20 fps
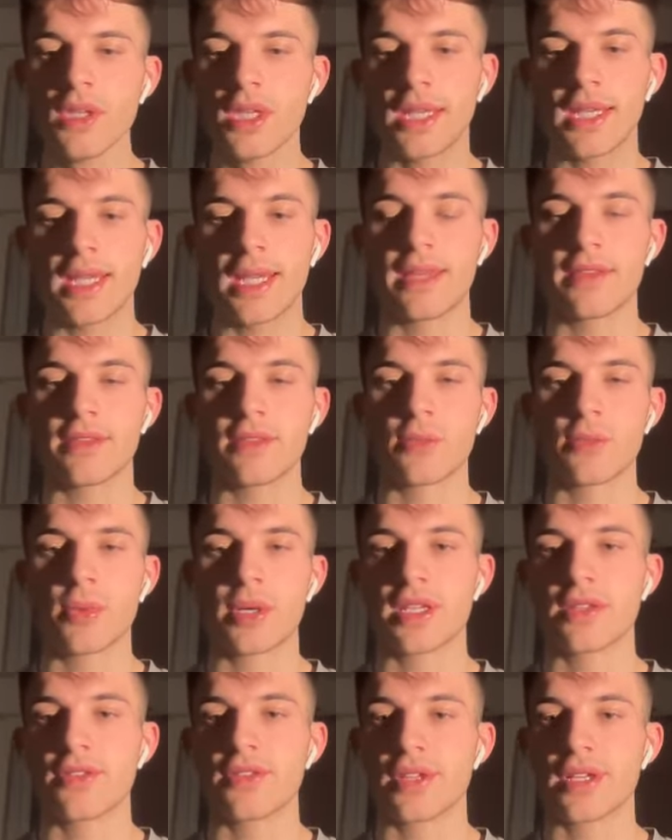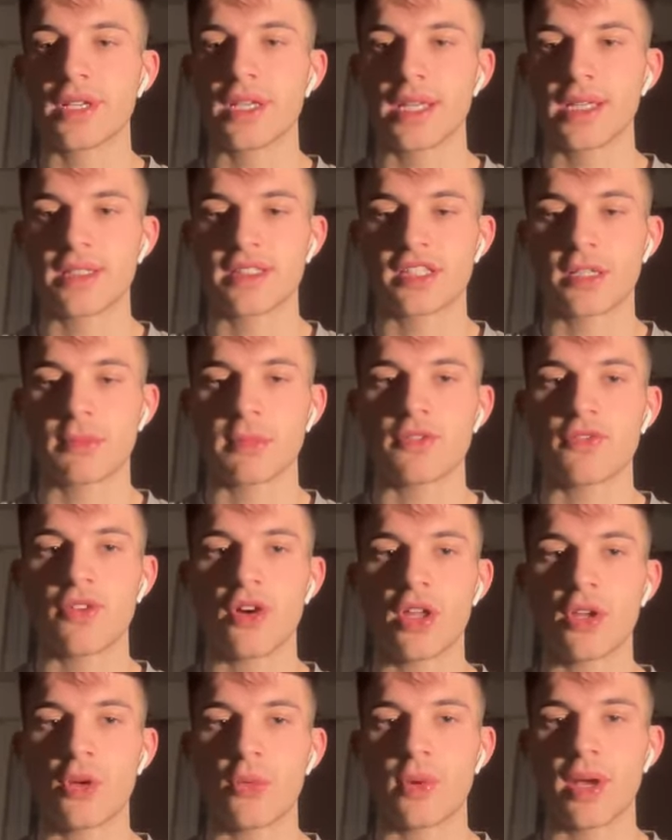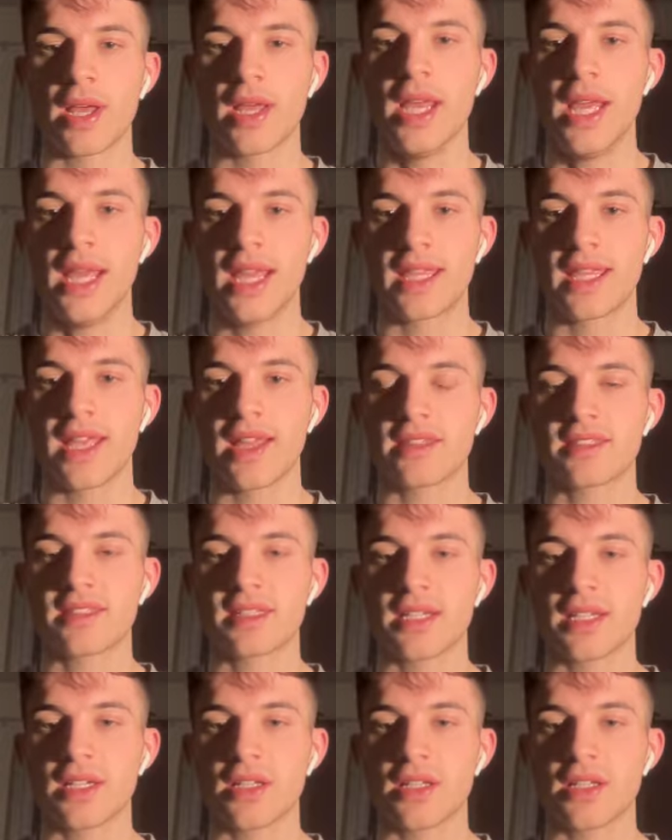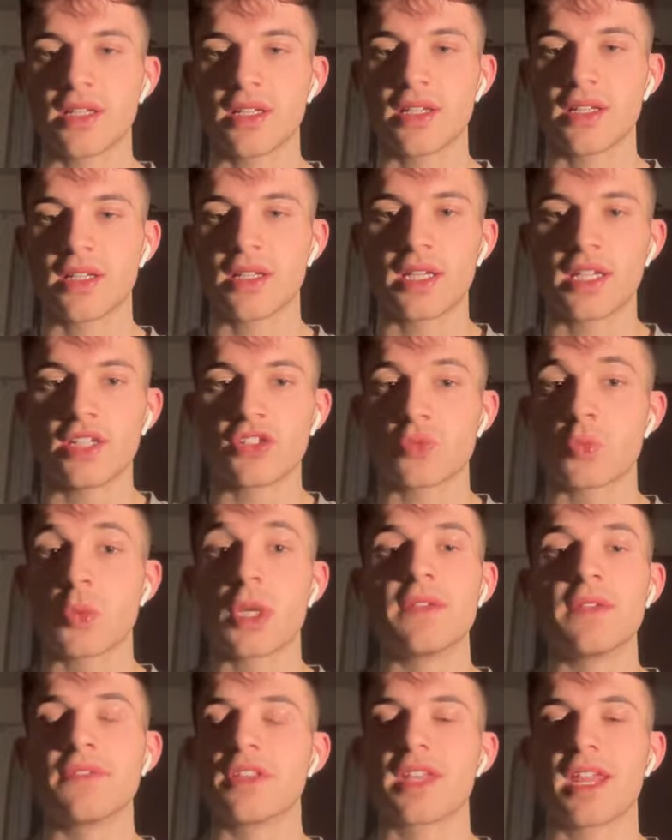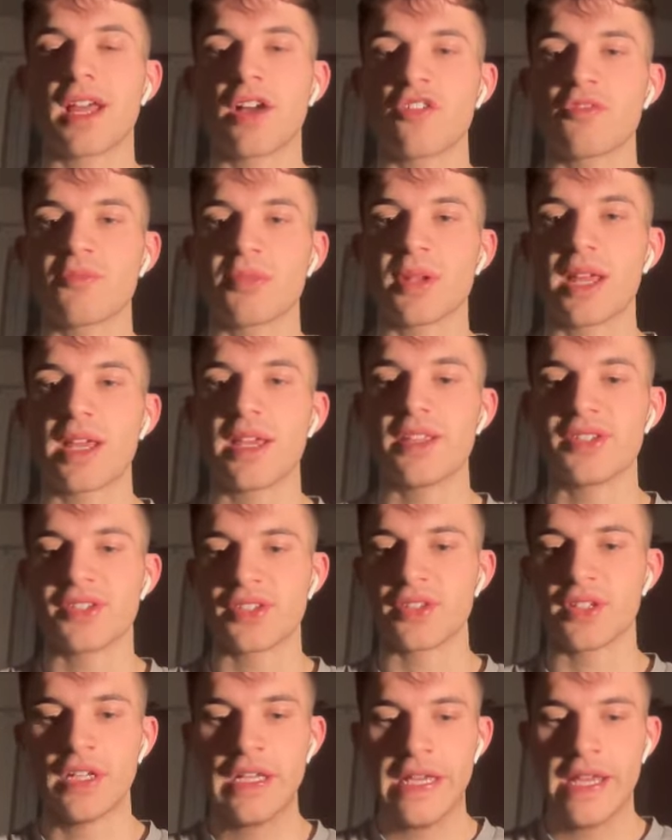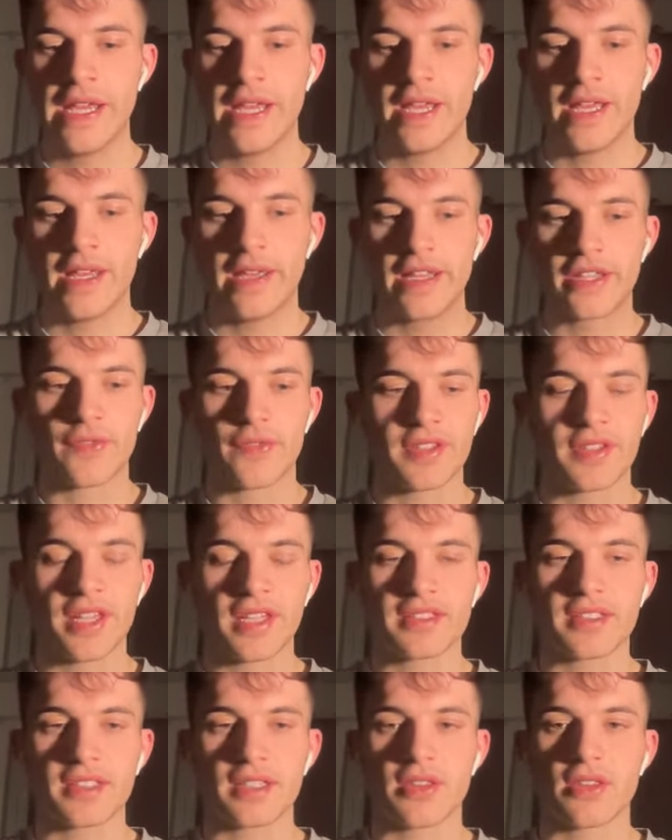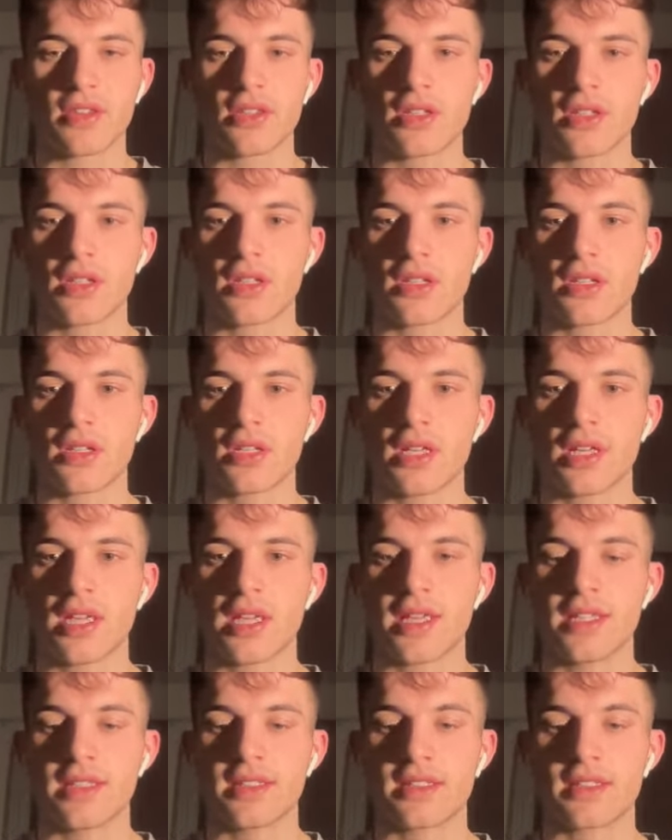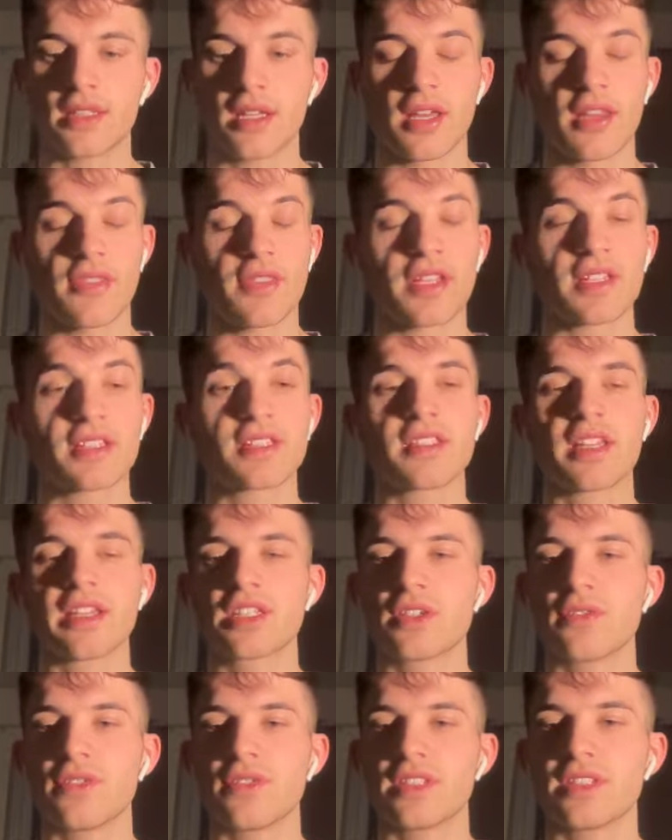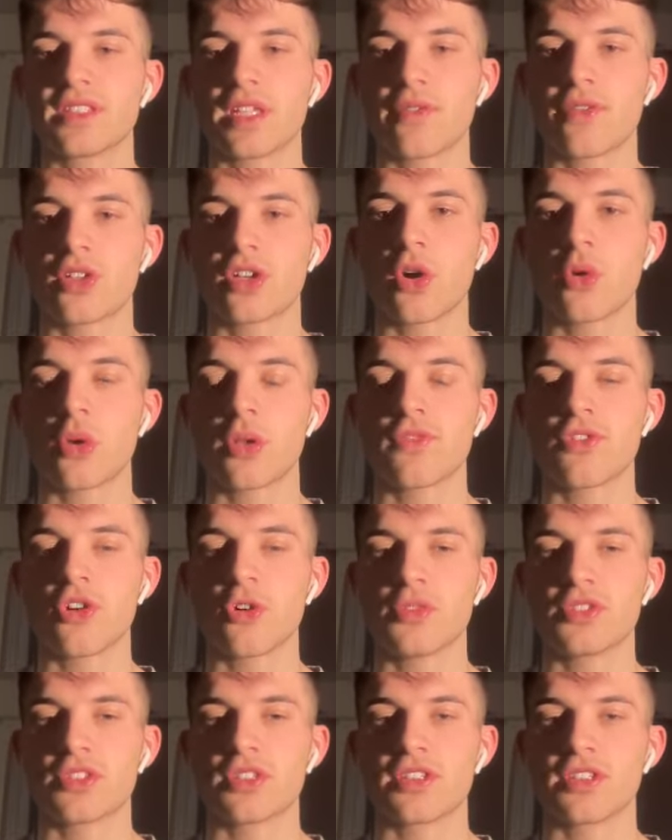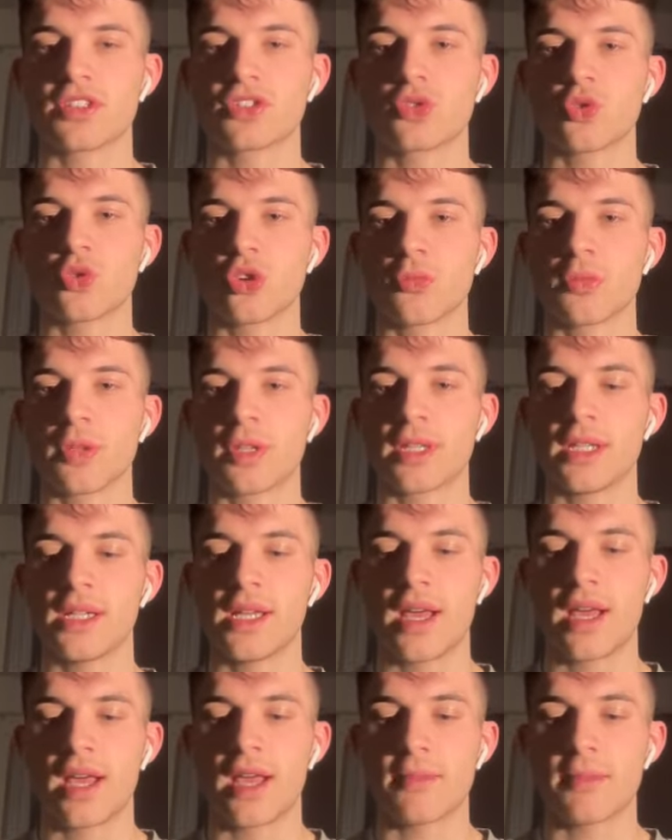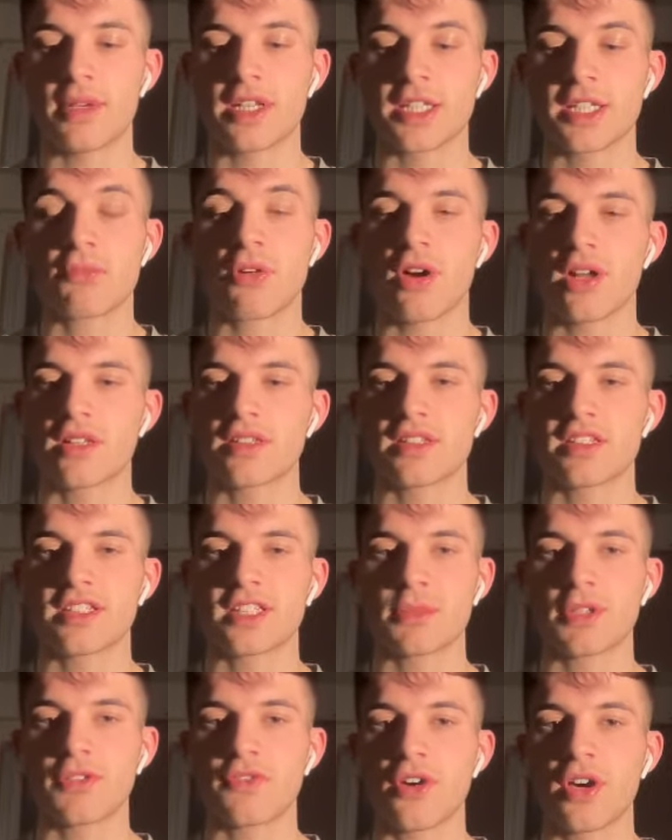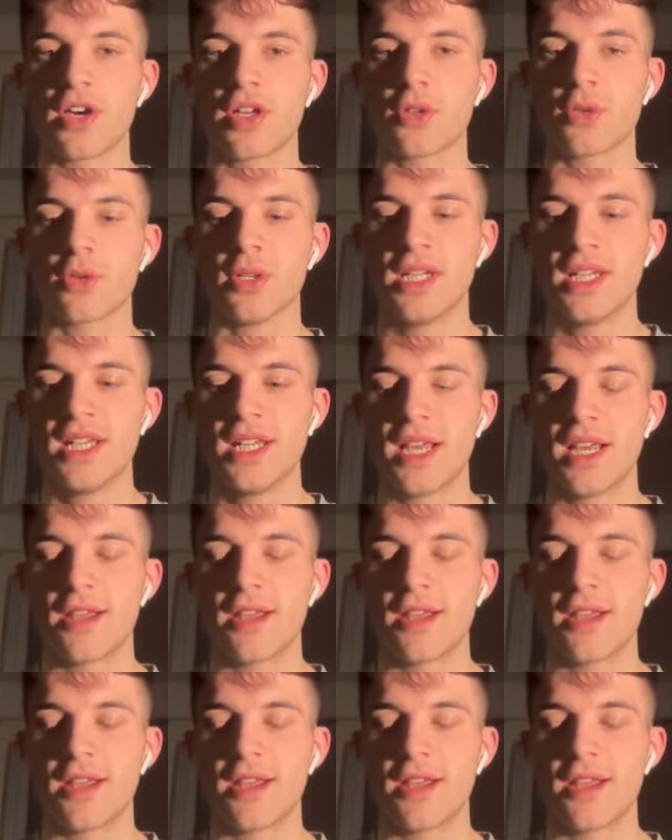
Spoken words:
in the win in the semi final, where he gets it and he just weaves in and out of players. And it's fantastic that his I think 6 of his 7 goal involvements at this tournament, at least prior to the semi final,